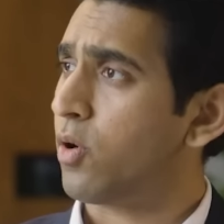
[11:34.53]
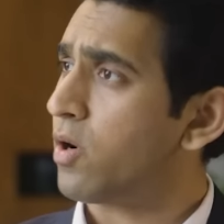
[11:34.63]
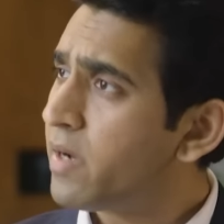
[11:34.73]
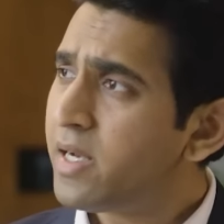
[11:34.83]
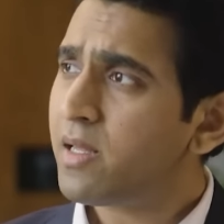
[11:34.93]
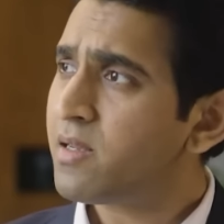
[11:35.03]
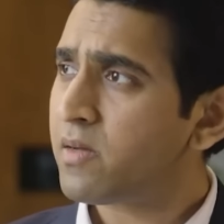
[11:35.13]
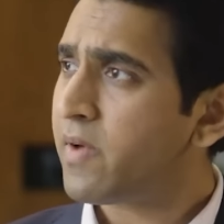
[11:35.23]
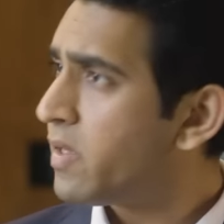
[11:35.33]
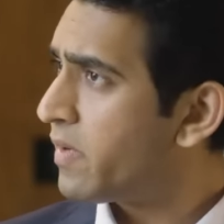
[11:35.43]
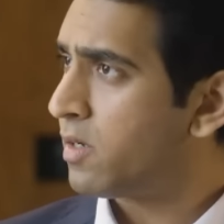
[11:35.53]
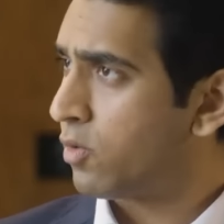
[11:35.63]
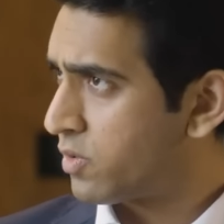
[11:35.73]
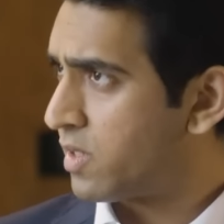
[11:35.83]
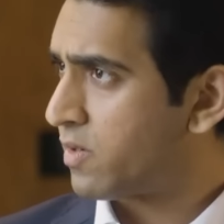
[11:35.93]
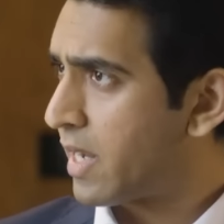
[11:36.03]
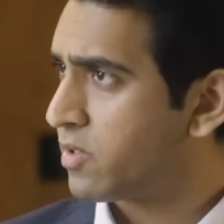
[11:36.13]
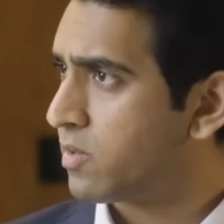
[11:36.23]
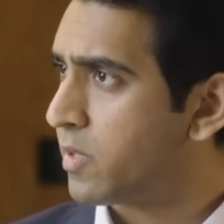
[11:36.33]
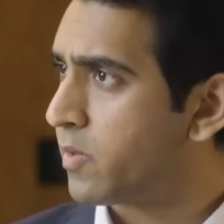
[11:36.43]
already there is a very, very close
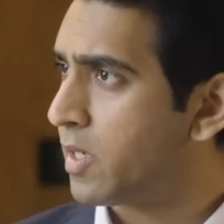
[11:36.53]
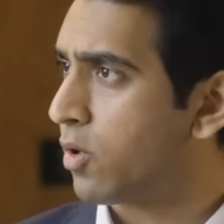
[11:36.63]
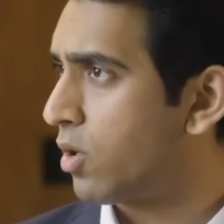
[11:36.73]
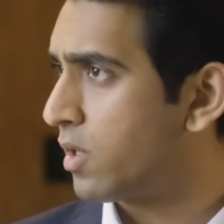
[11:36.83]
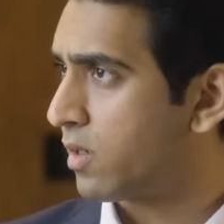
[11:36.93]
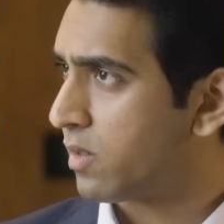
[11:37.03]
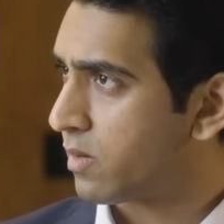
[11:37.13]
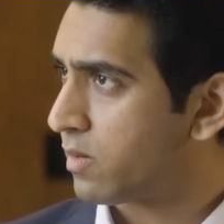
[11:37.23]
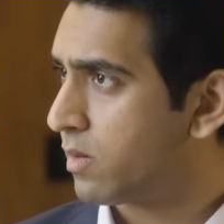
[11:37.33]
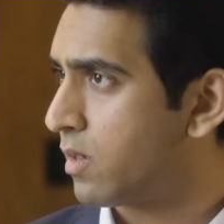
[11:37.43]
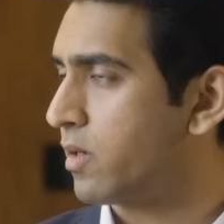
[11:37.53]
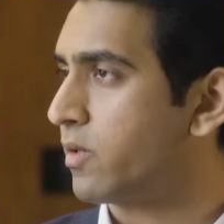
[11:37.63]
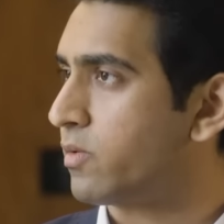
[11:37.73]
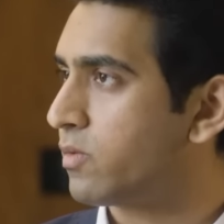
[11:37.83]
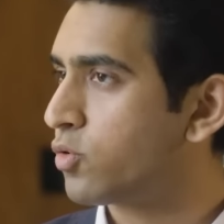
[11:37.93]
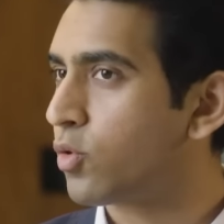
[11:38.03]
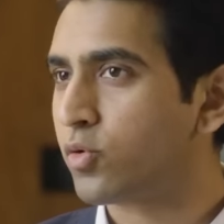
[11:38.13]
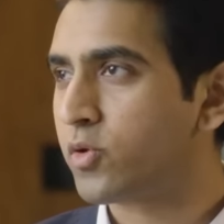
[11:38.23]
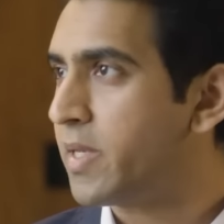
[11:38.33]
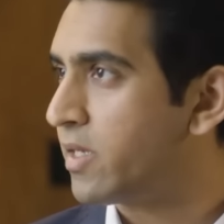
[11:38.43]
interaction between all the, so
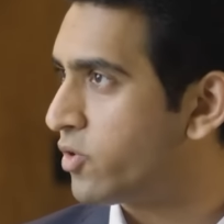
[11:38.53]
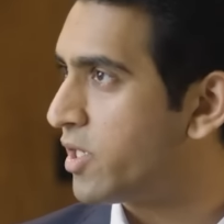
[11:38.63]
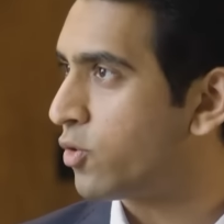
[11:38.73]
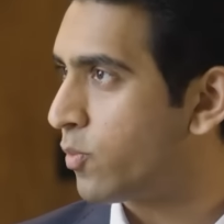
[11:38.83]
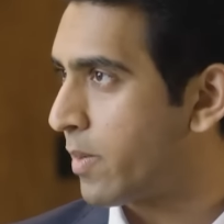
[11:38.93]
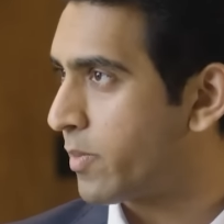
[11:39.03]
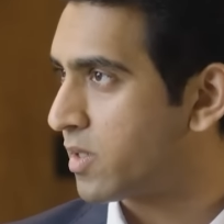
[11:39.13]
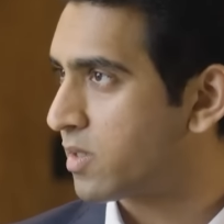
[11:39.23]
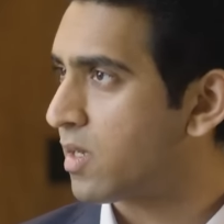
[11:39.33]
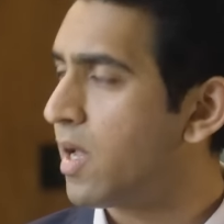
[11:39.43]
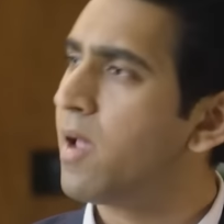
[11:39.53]
to speak, G2 members.